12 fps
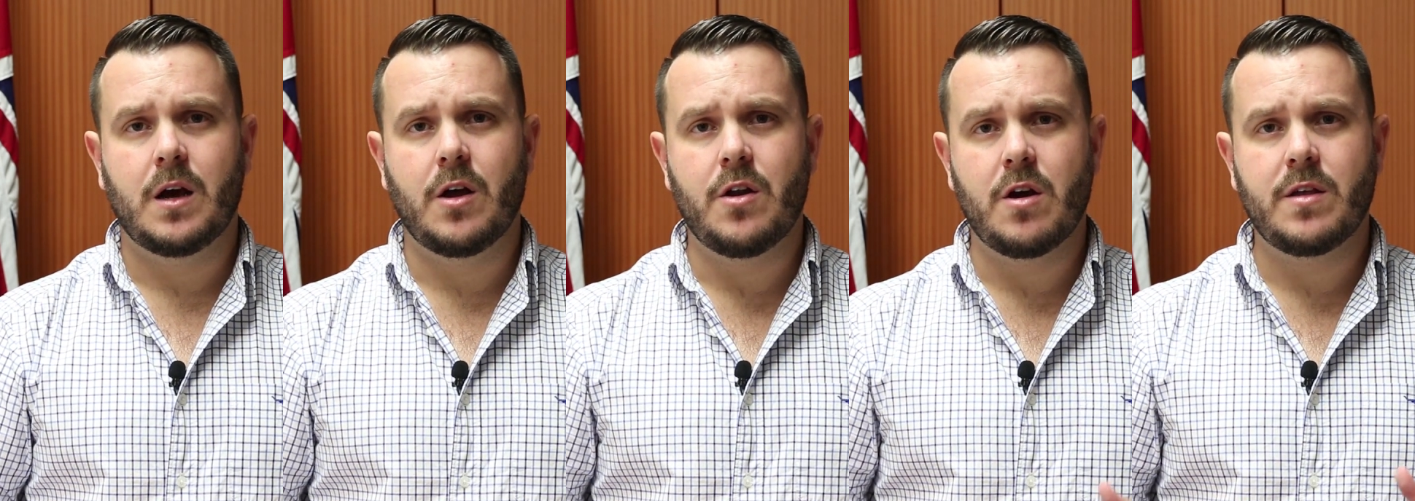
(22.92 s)

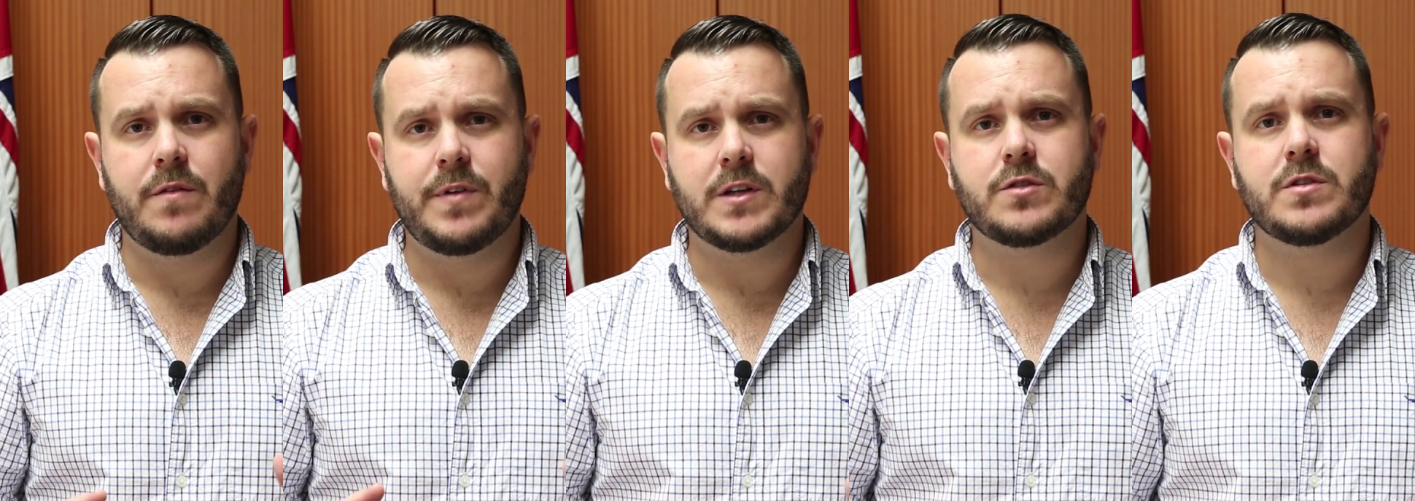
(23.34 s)
I know that
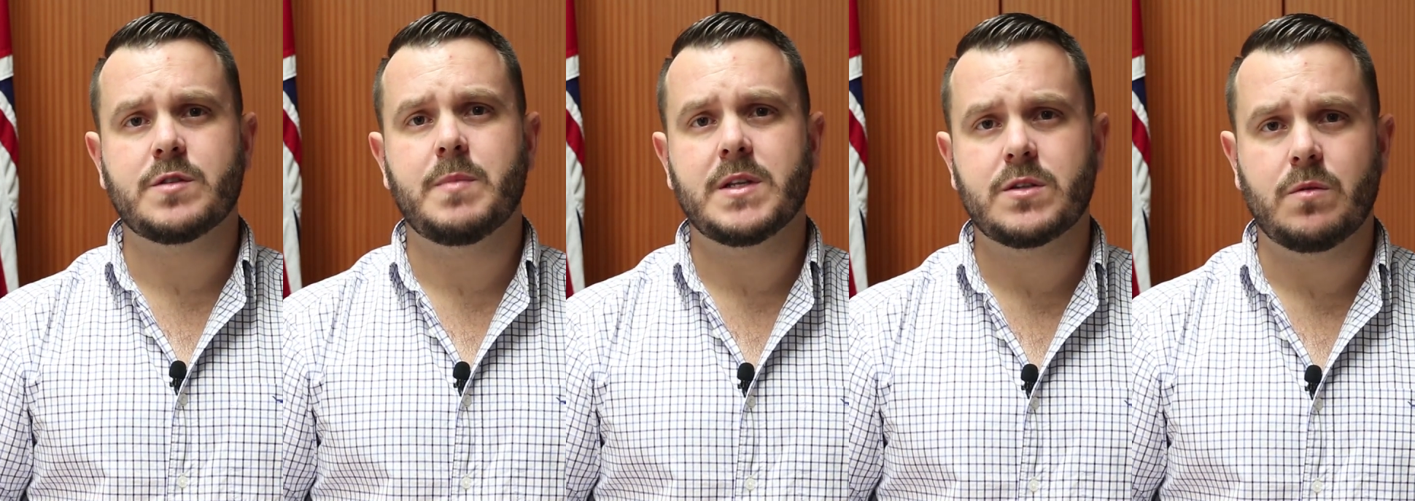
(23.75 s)
veterans'
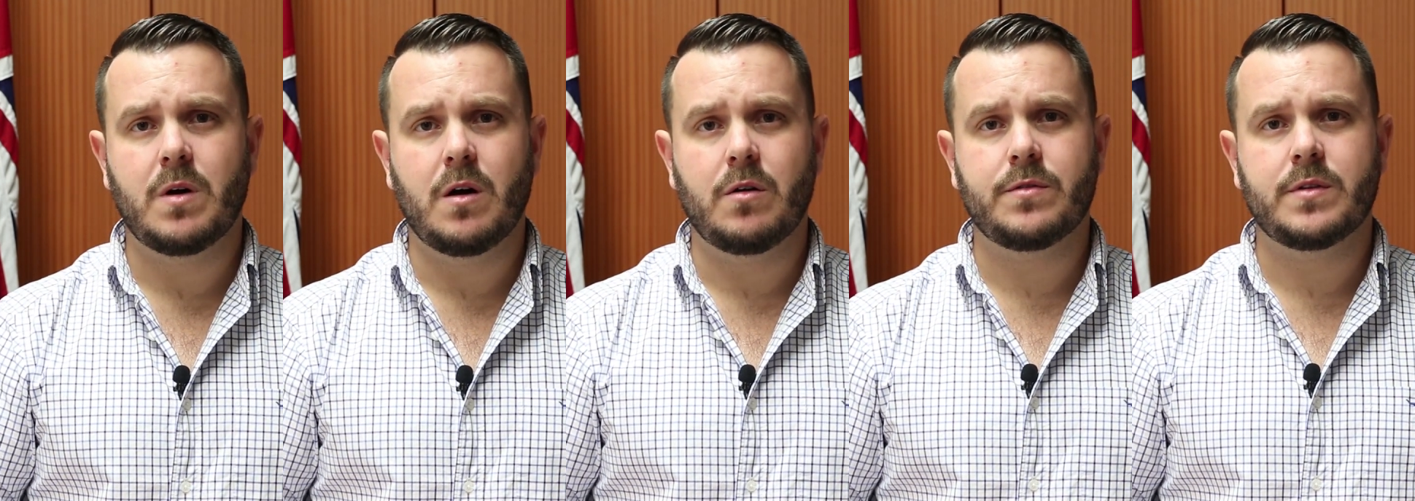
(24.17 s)
mental
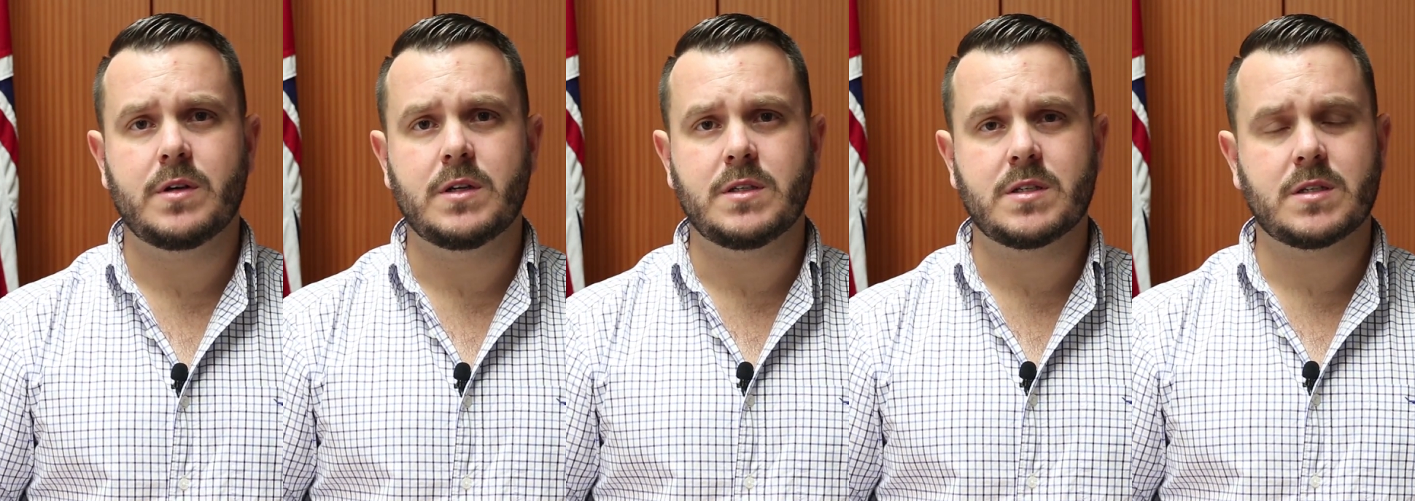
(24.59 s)
health
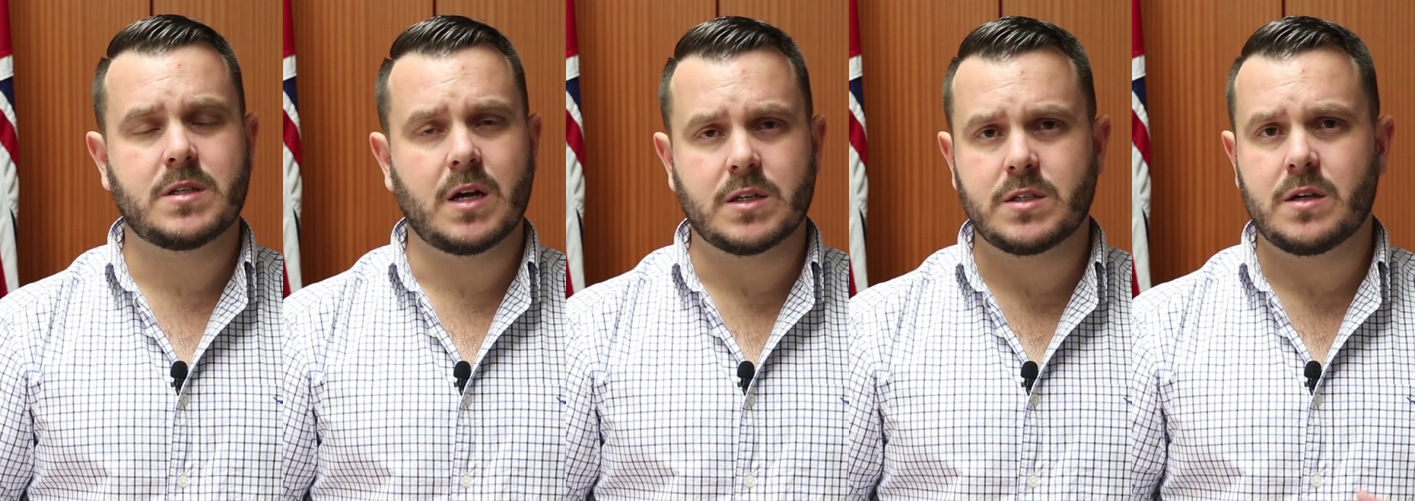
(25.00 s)
is
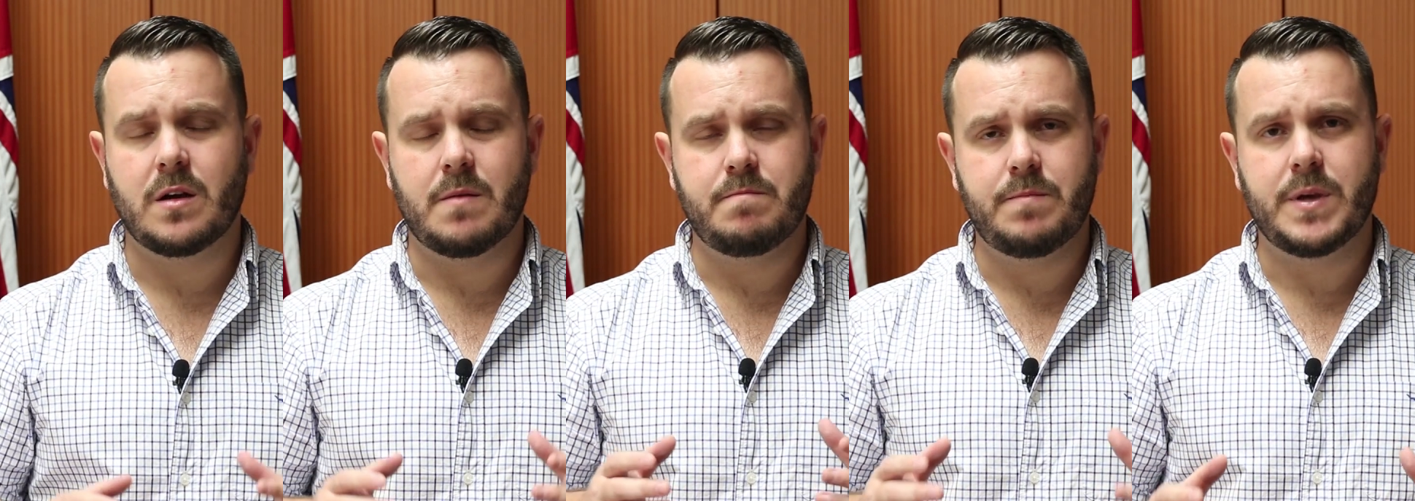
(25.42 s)
such
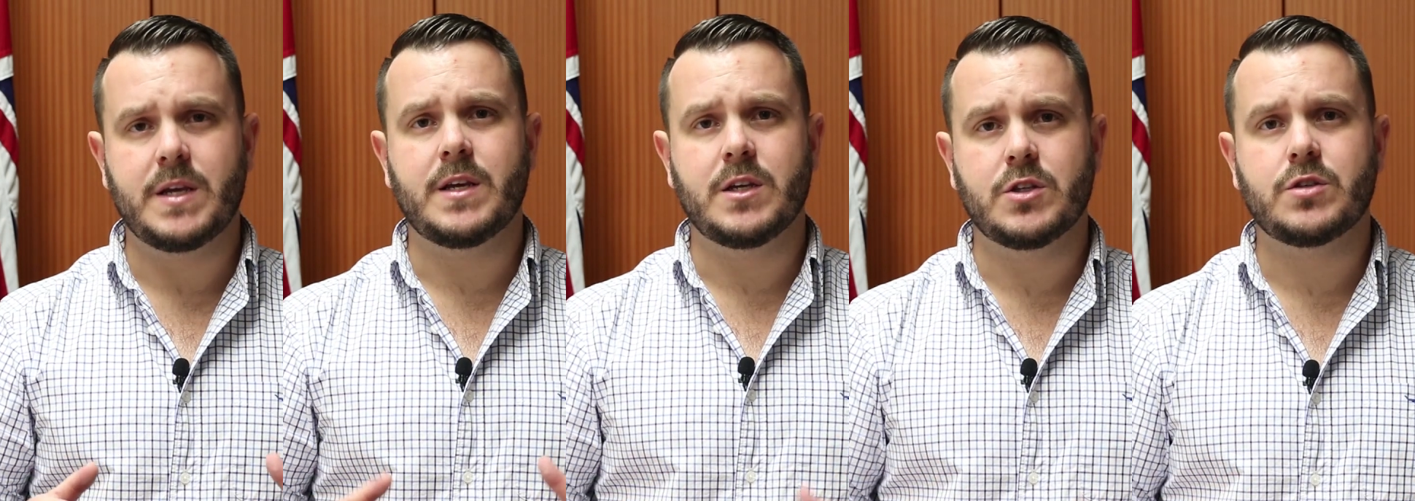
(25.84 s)
a
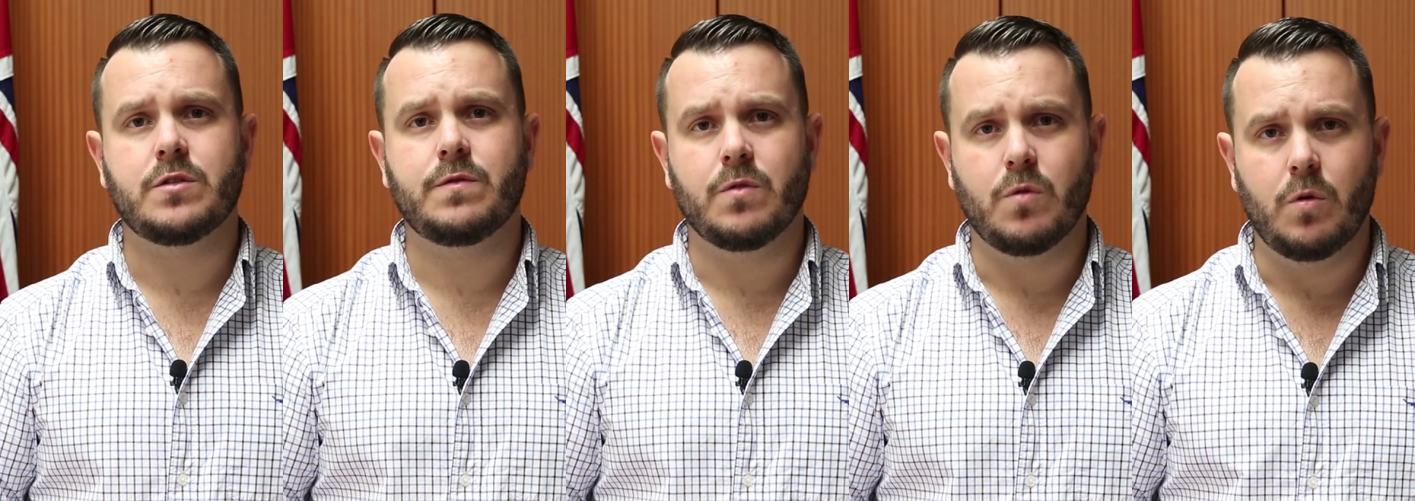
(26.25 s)
big issue
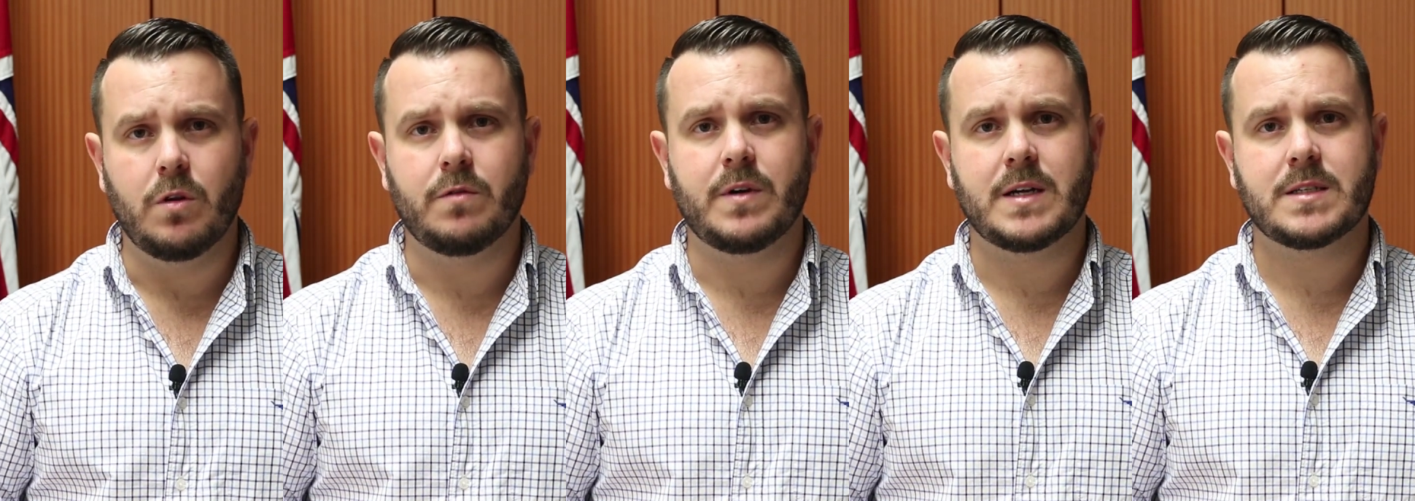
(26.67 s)
for
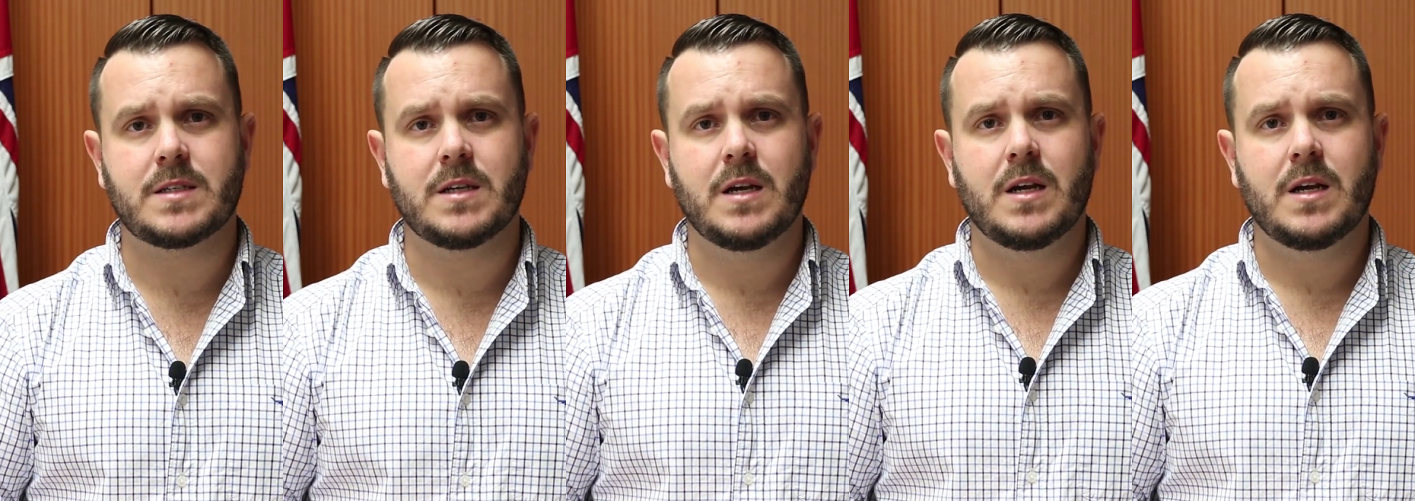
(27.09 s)
all of us.